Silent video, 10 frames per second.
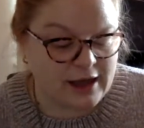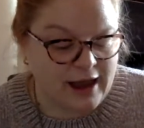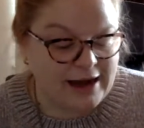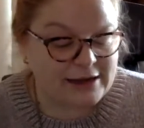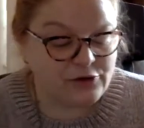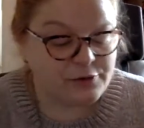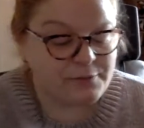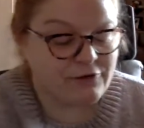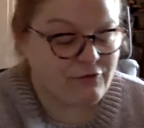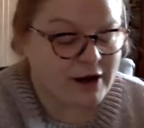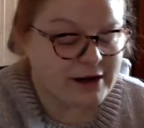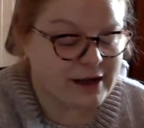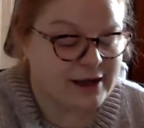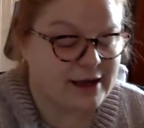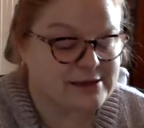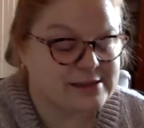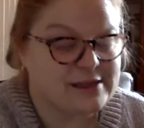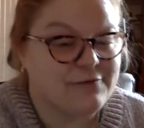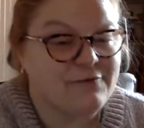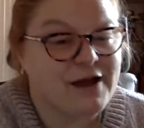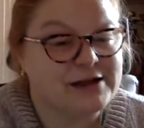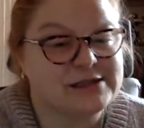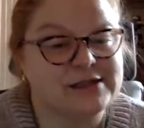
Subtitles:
And he could be fighting against the effects